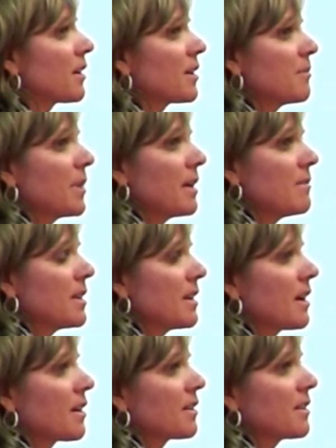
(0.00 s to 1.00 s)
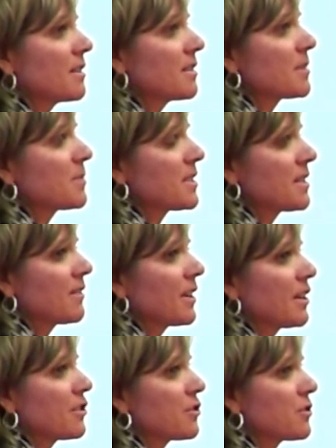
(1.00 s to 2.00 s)
regarding baby care and
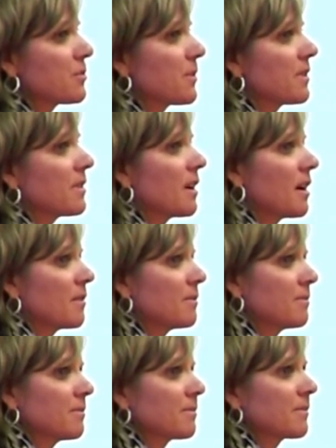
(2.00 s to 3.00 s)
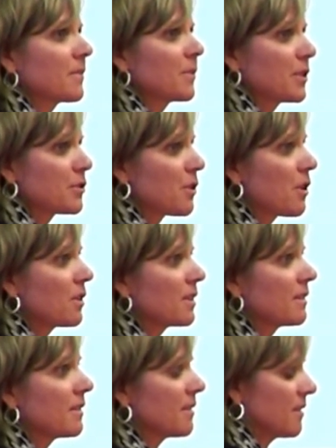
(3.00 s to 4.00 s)
specific issues with
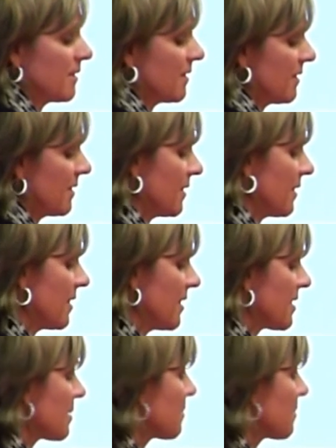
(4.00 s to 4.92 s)
withdrawal in